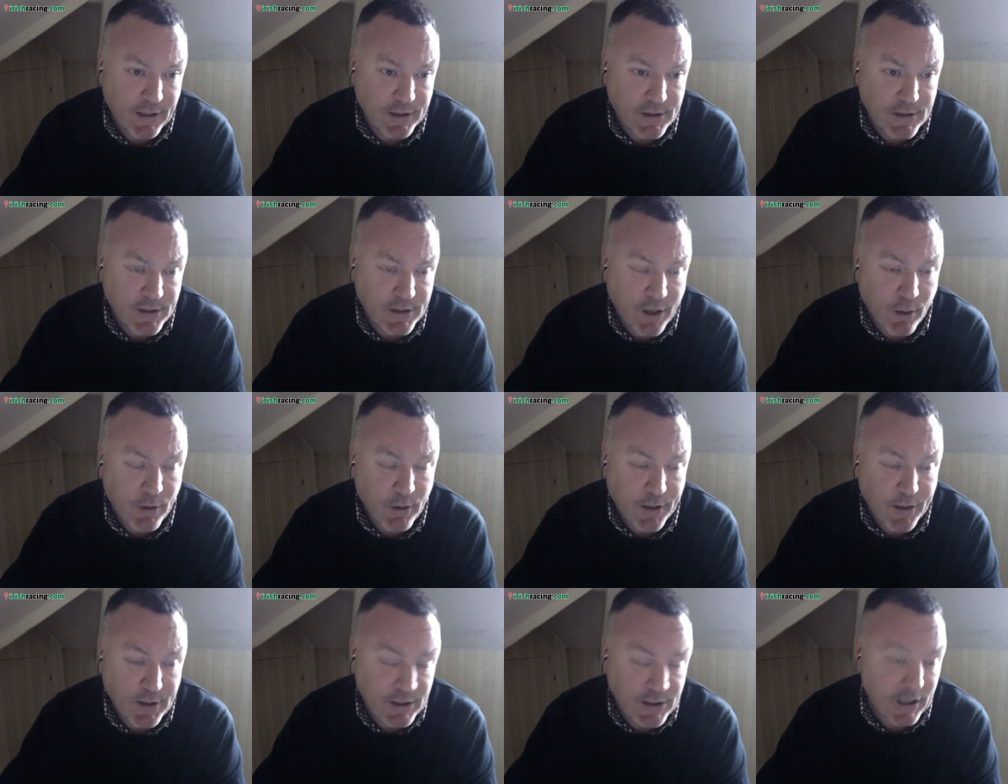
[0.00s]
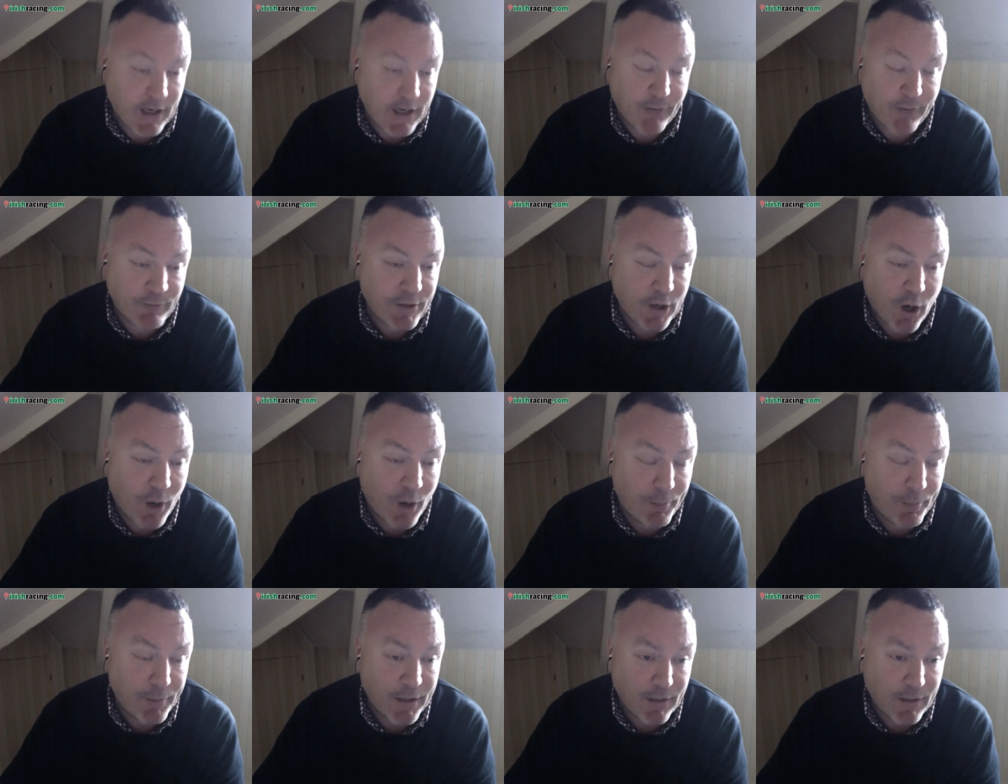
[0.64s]
It's a lovely
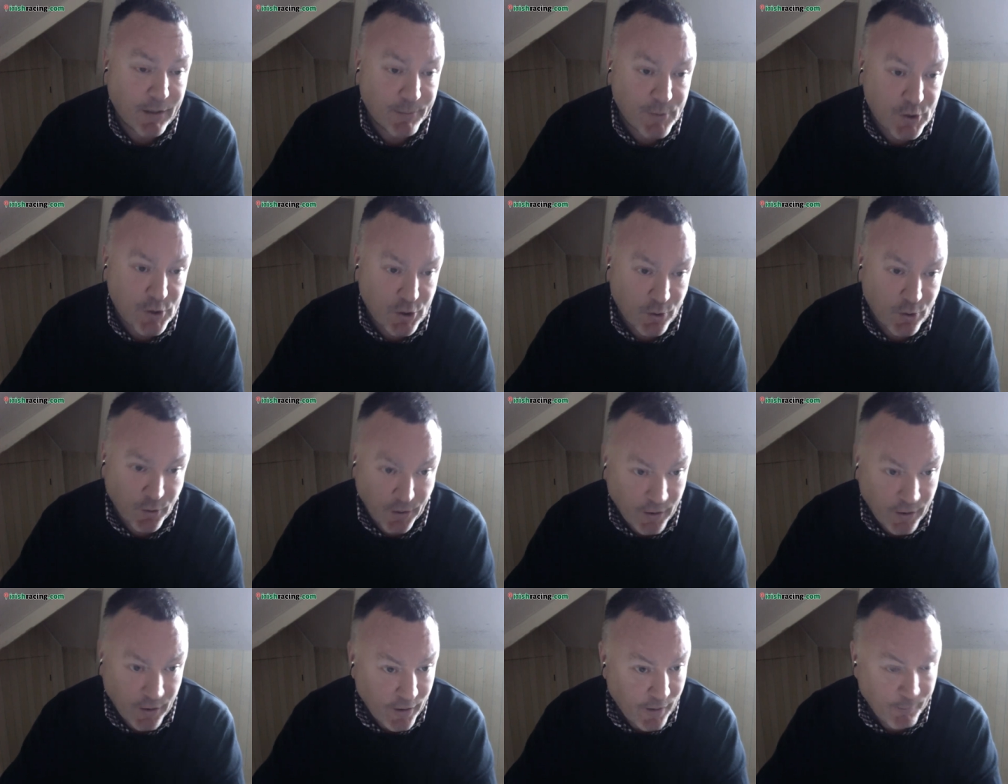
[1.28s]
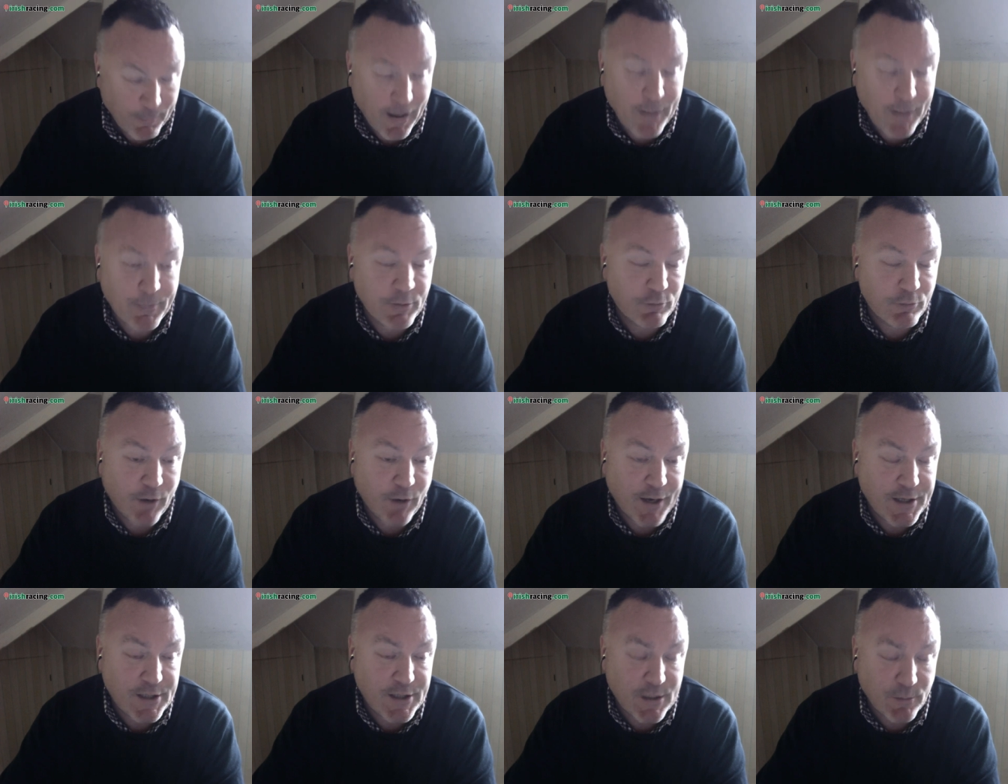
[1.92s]
hobby. I'm sure
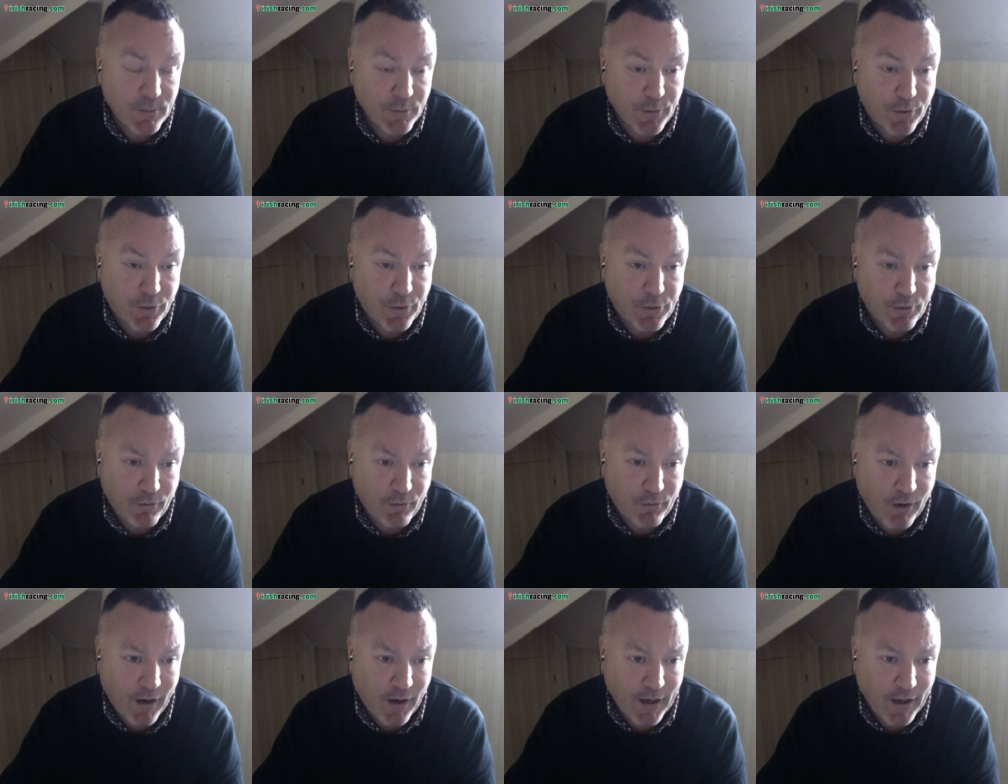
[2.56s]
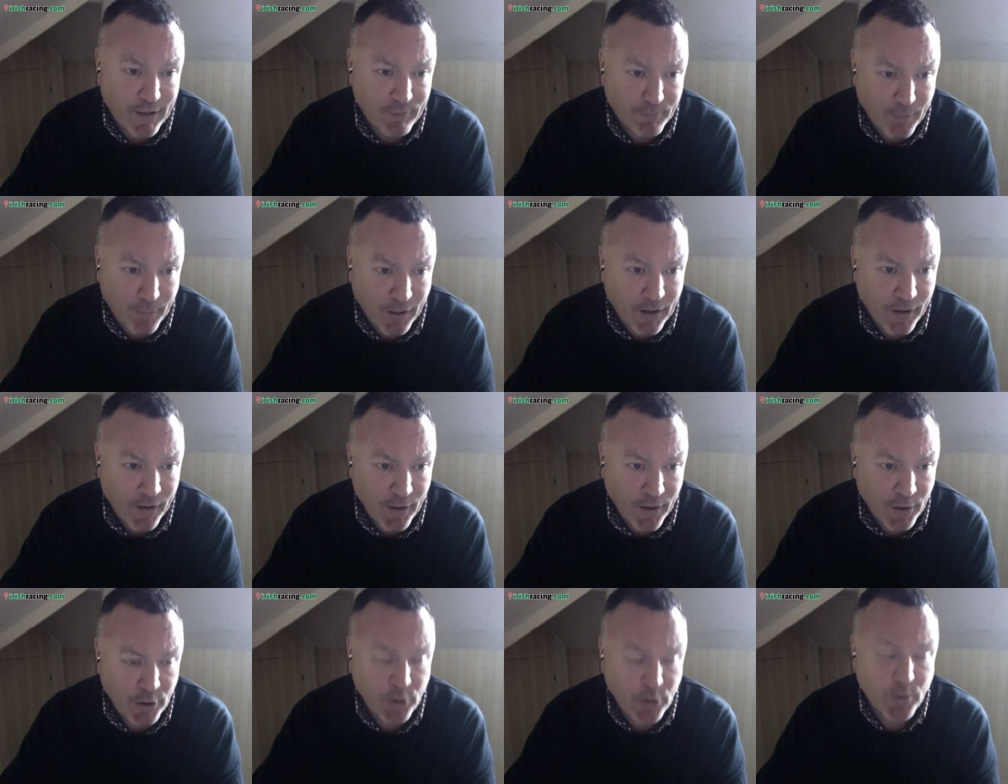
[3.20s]
maybe racing would thrive,
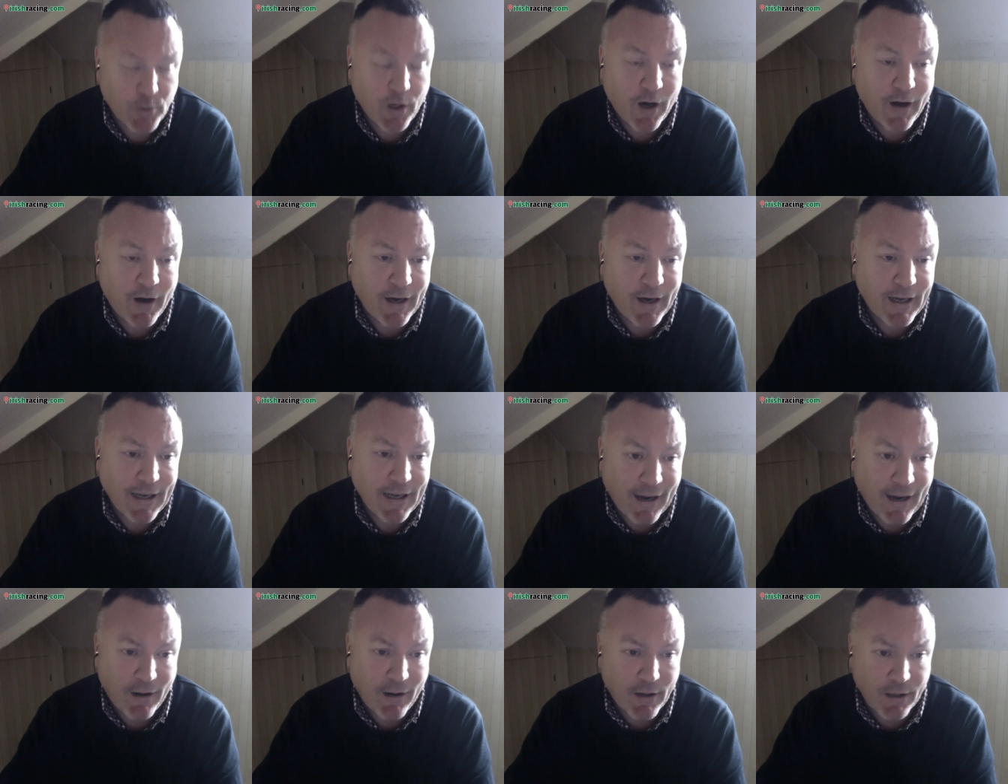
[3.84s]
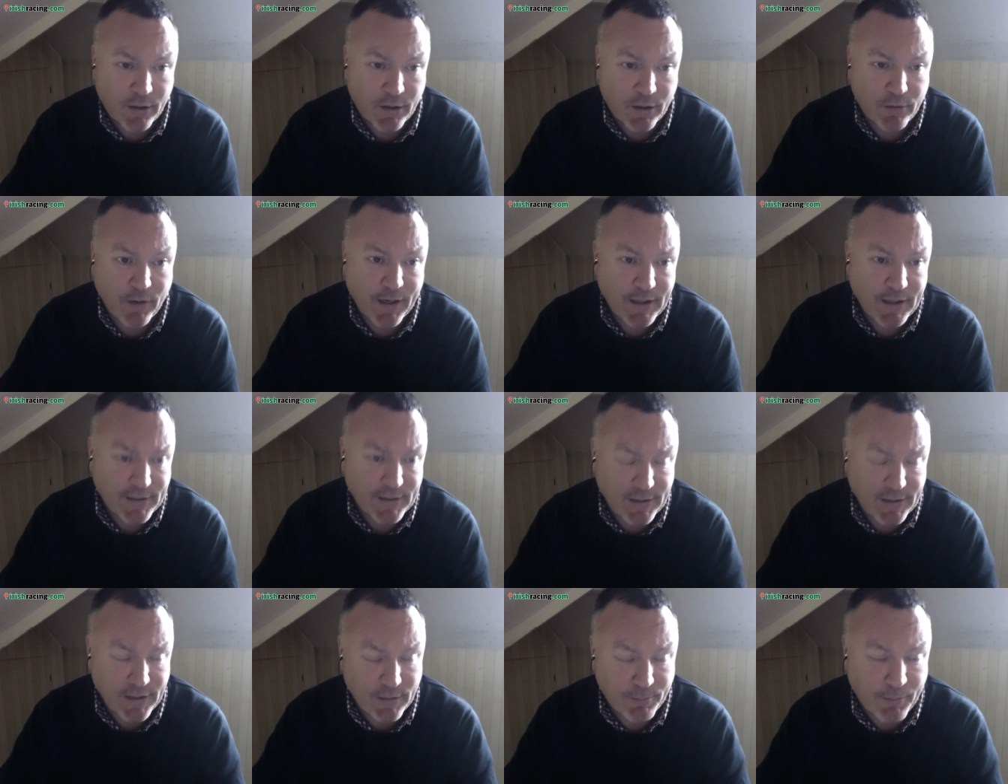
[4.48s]
but you'd iron out a
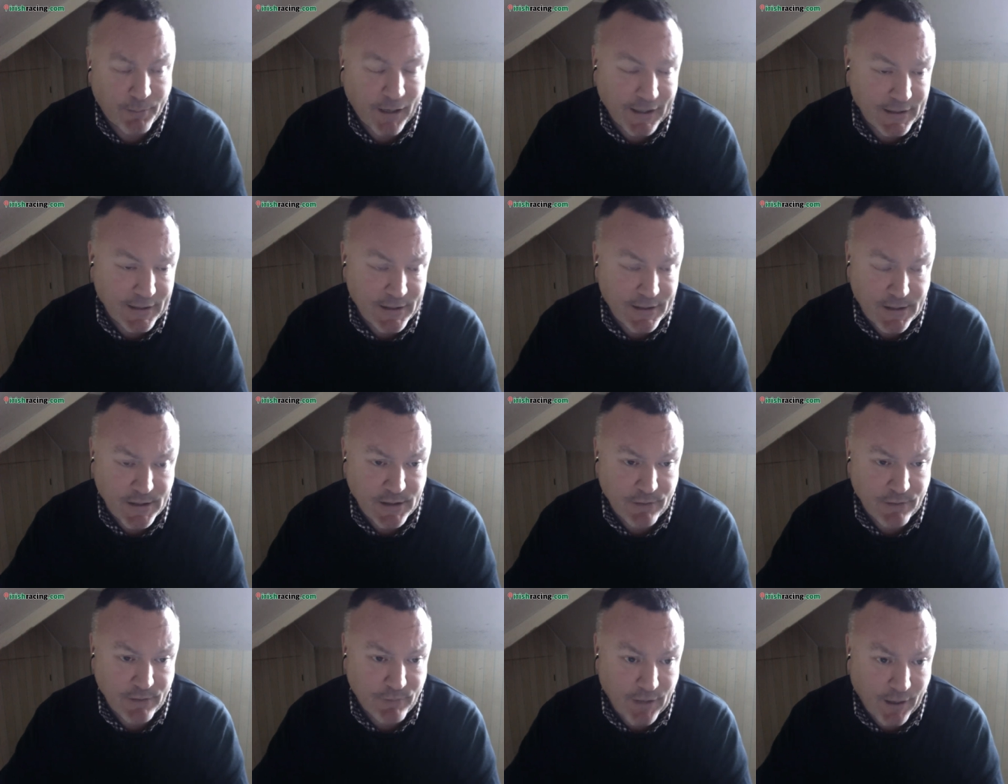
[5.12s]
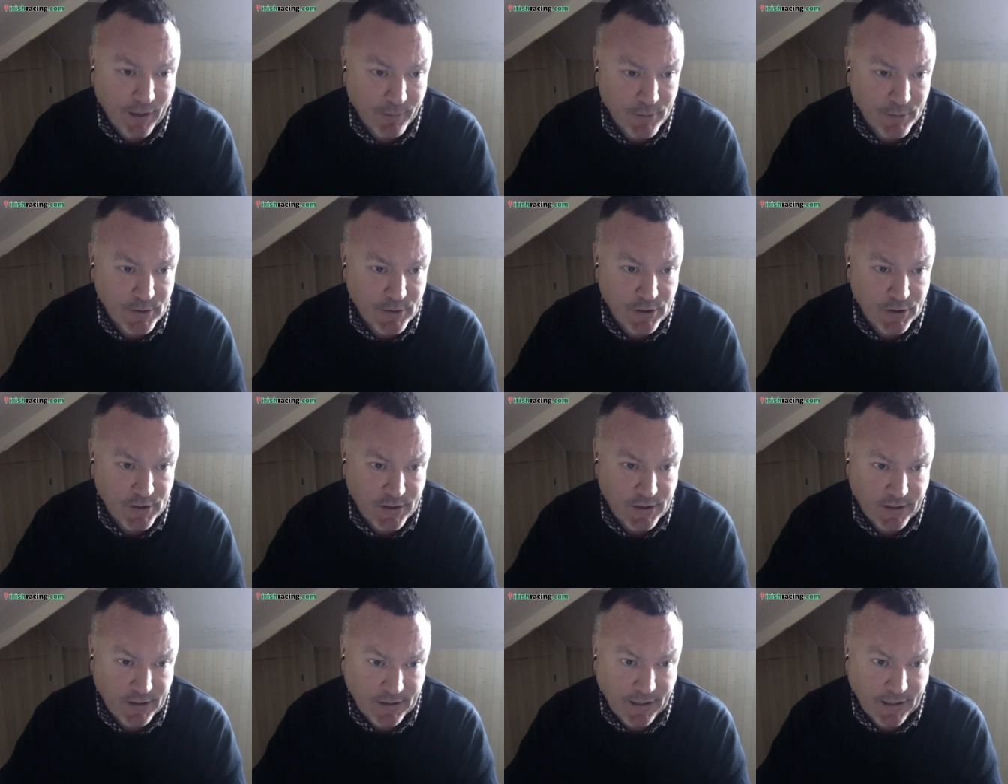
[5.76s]
great deal of punters if that was
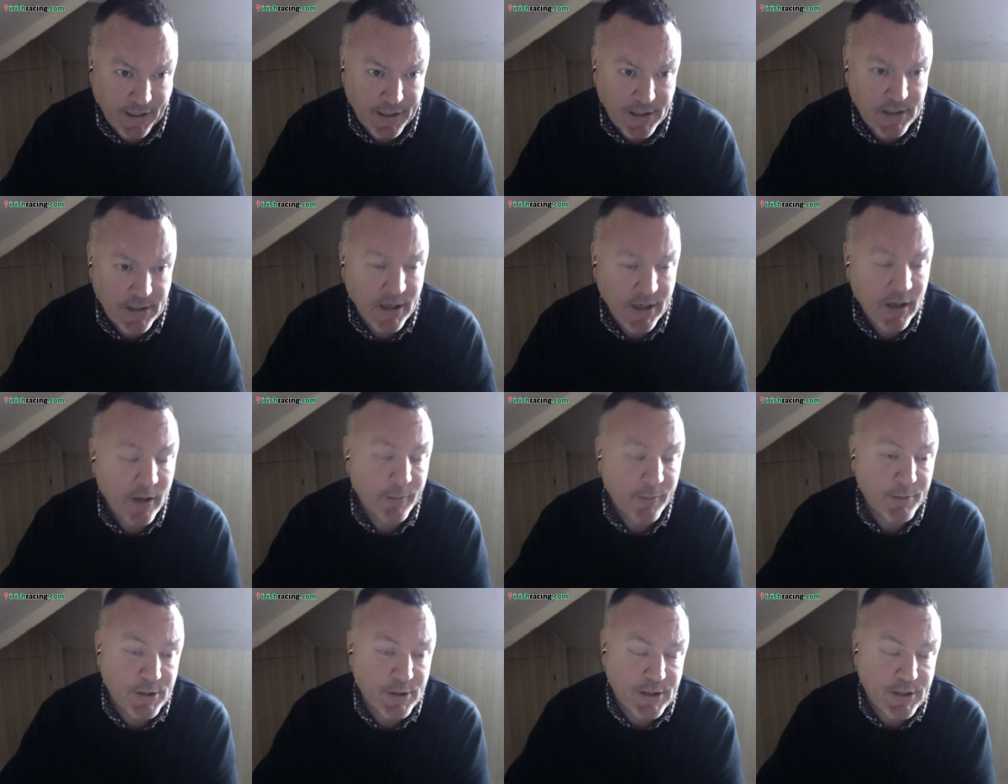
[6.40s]
just the case,